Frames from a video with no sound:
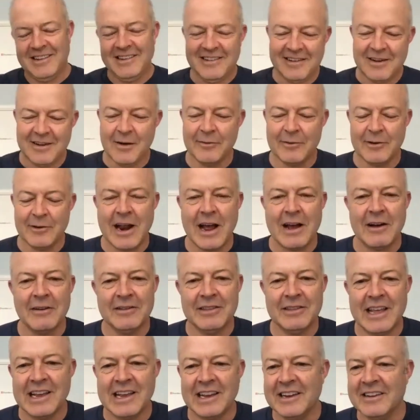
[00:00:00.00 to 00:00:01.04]
Over and
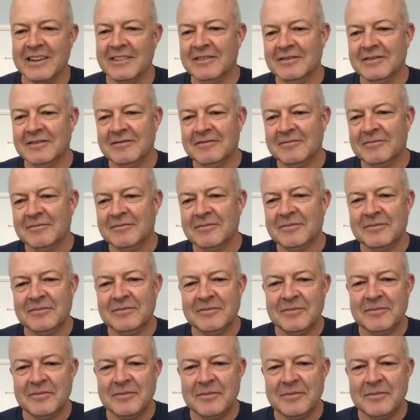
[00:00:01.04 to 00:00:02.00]
out. Thank you. Take care.